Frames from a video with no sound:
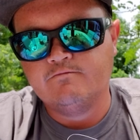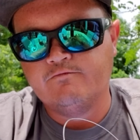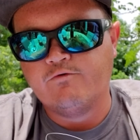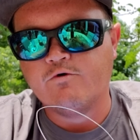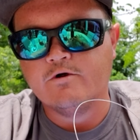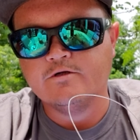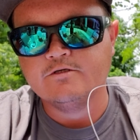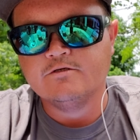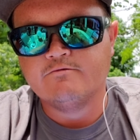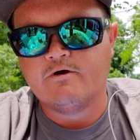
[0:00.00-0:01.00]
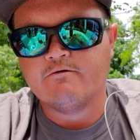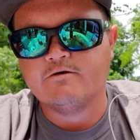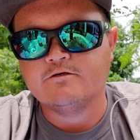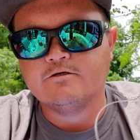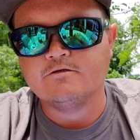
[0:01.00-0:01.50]
4 inches, 5
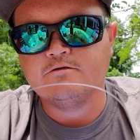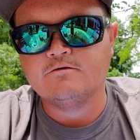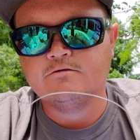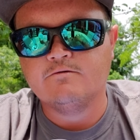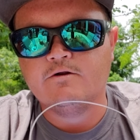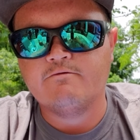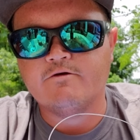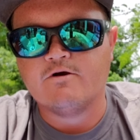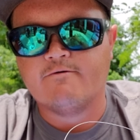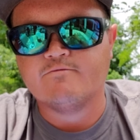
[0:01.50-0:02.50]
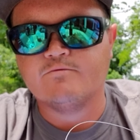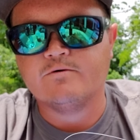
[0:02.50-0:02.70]
inches, whatever you're comfortable